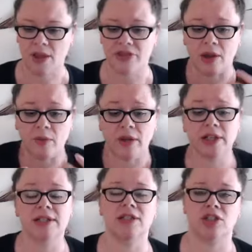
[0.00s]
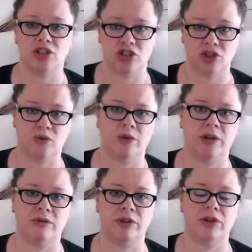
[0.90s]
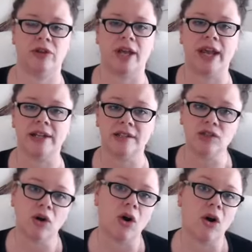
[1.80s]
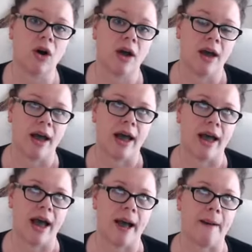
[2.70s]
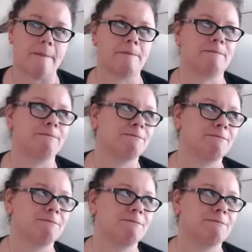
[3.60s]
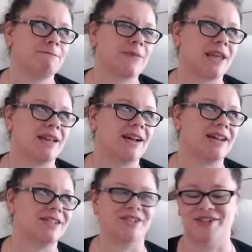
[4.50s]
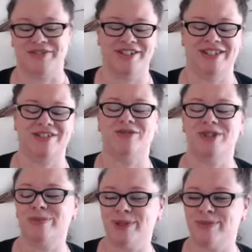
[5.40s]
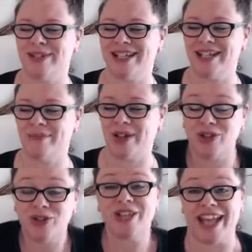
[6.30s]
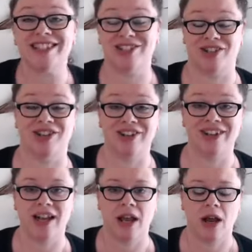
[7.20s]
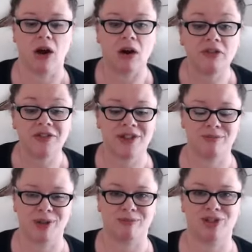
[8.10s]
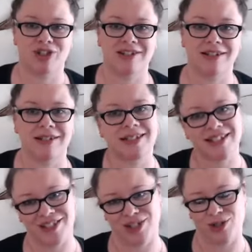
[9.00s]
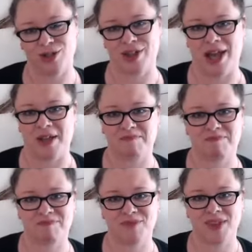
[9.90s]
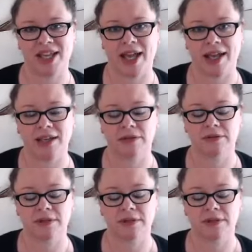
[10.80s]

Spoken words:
They want to continue to work with you, and it's your I don't know, it's not responsibility, but you get to offer them the opportunity to continue that. Okay?